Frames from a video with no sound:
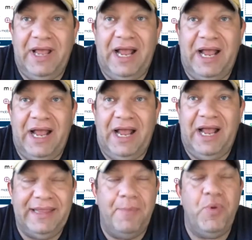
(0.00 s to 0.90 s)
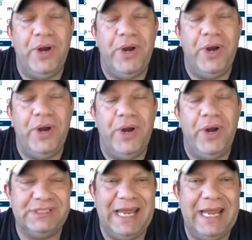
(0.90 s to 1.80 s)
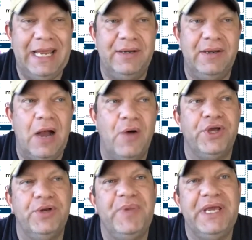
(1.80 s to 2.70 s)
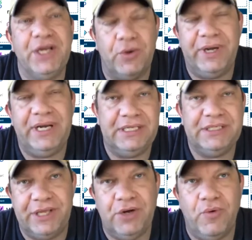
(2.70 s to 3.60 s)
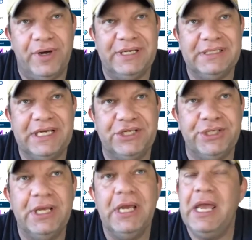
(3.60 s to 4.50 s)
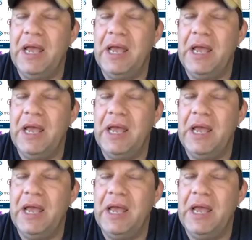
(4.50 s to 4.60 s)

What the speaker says: at that point, better understand how it could be integrated into their organization.